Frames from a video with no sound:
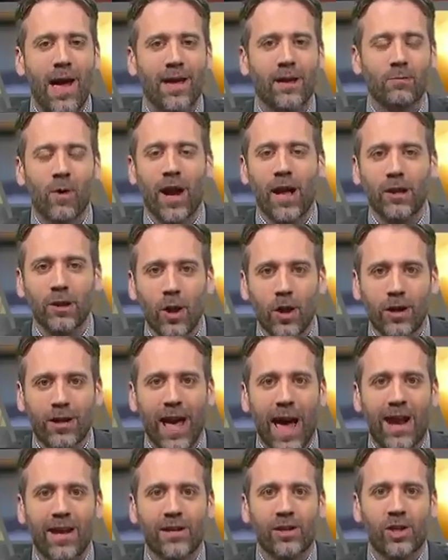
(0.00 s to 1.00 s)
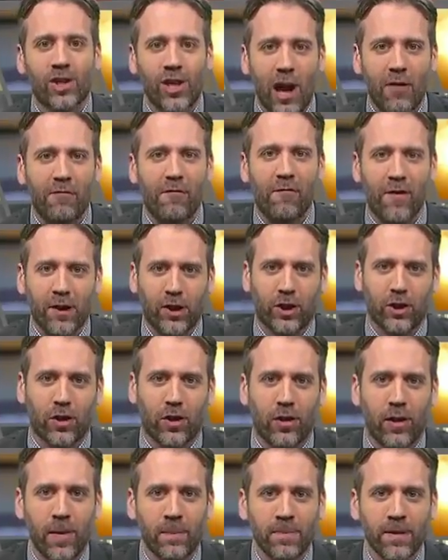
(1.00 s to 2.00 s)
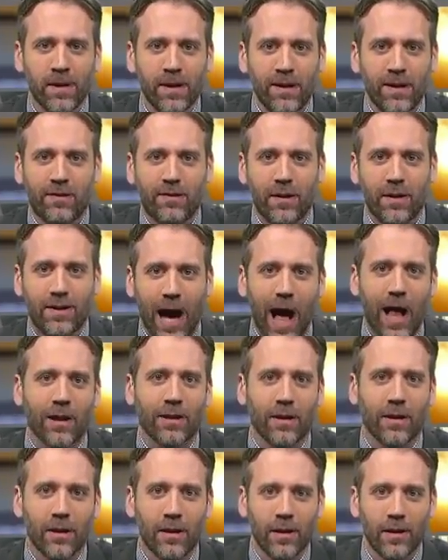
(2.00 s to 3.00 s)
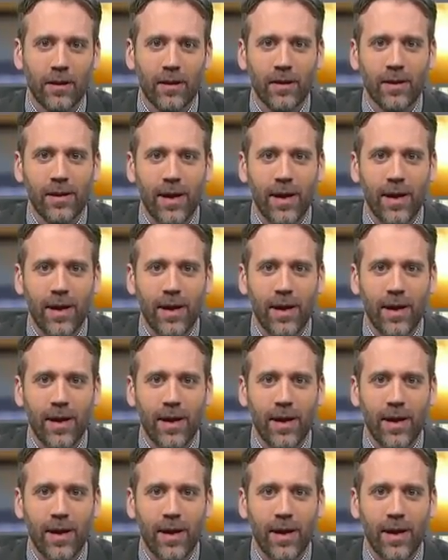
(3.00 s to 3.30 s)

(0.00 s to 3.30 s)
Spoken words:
When I look at it, Jeff Fisher is Tattaglia,